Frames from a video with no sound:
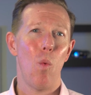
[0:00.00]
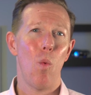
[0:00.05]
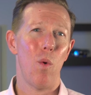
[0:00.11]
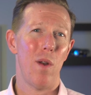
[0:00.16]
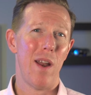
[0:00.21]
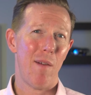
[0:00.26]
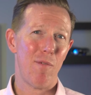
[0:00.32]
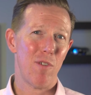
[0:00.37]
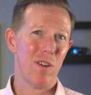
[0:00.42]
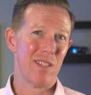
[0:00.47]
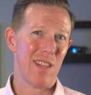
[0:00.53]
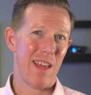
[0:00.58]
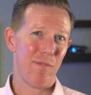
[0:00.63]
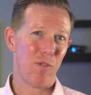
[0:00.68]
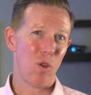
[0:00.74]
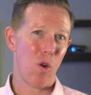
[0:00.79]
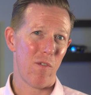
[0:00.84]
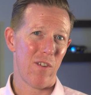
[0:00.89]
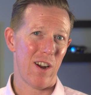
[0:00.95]
Whatever is
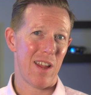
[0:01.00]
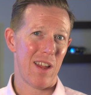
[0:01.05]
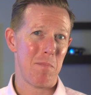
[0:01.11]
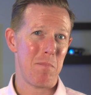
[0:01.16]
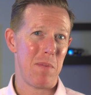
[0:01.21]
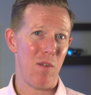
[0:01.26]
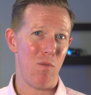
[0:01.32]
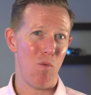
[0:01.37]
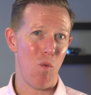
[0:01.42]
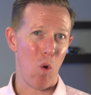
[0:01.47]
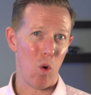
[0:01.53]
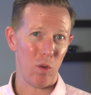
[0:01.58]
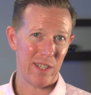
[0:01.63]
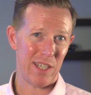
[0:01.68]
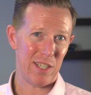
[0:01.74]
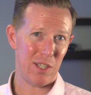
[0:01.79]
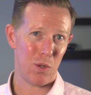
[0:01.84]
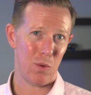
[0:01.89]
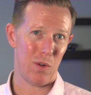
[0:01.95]
left over can be
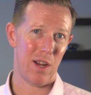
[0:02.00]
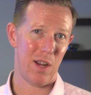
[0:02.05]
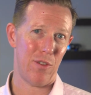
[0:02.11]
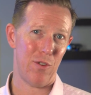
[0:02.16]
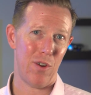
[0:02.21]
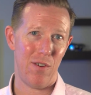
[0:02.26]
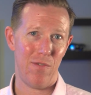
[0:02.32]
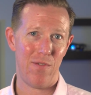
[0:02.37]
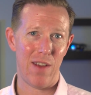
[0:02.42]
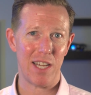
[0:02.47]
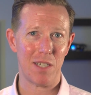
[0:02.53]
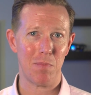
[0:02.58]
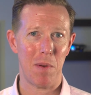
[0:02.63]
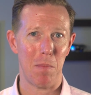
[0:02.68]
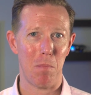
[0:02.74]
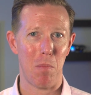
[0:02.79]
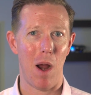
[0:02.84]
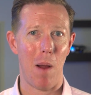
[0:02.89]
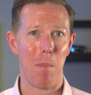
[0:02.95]
rolled into another
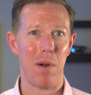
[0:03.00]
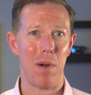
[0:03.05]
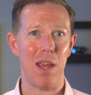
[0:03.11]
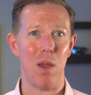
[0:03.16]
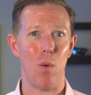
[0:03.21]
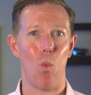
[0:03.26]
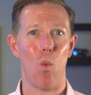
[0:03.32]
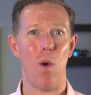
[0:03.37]
investment property